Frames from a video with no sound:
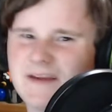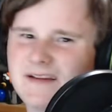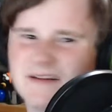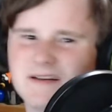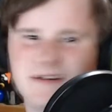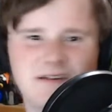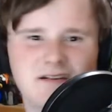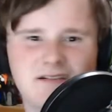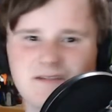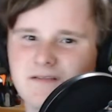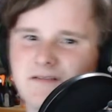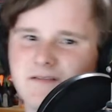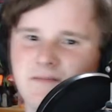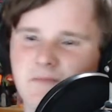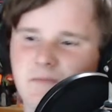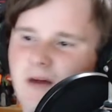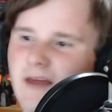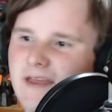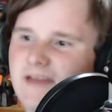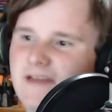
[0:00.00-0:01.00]
Ugh,
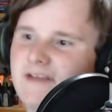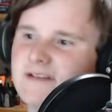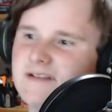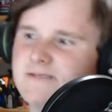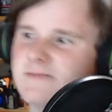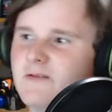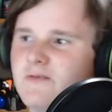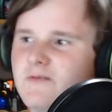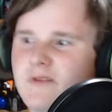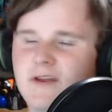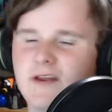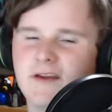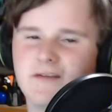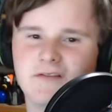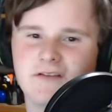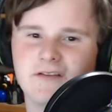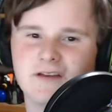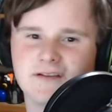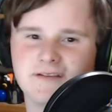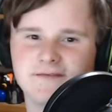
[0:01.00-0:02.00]
my ear's been ringing
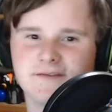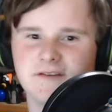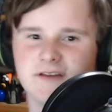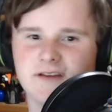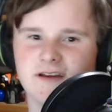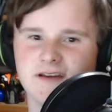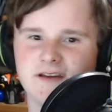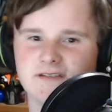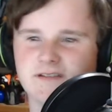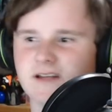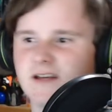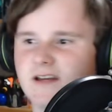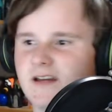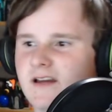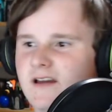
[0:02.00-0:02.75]
for the last few days.